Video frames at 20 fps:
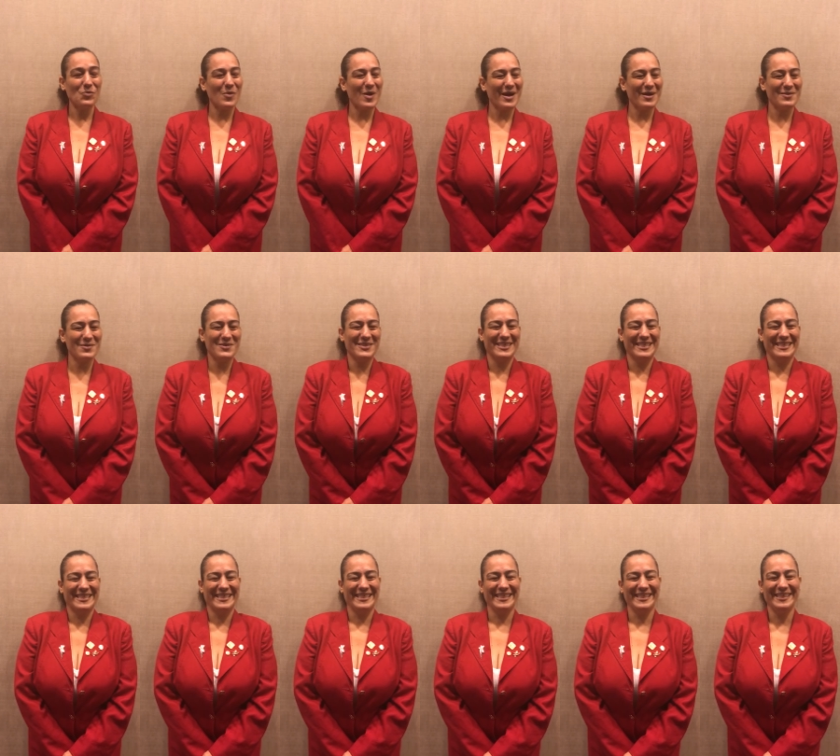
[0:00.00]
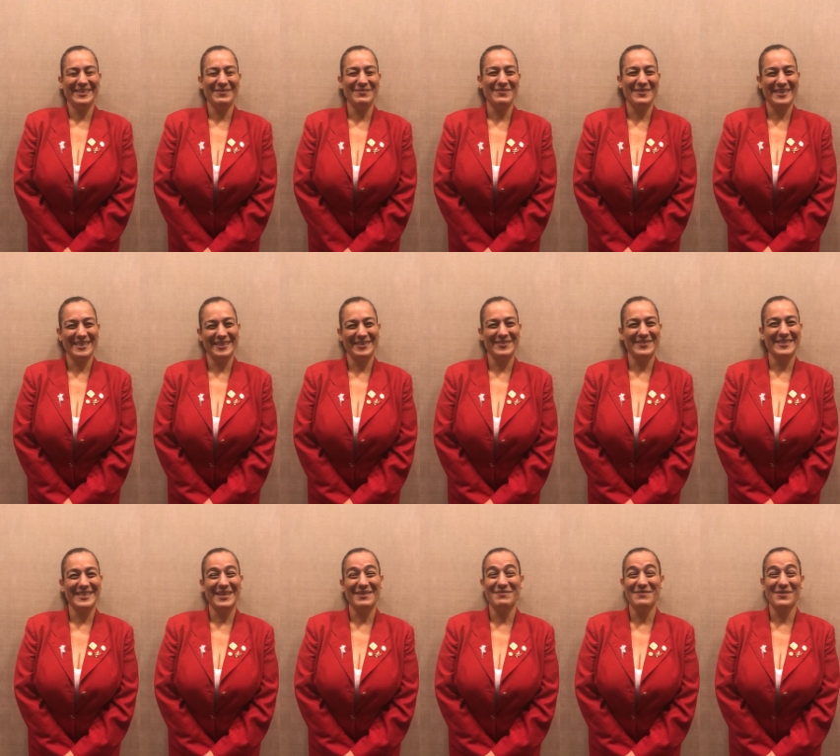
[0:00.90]
wow, what else?
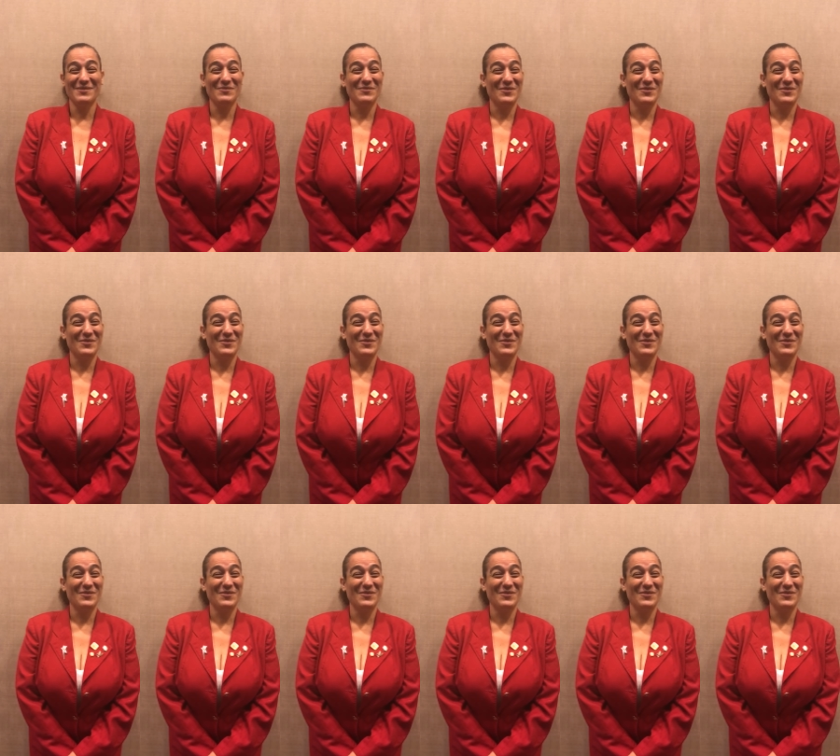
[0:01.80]
I'm so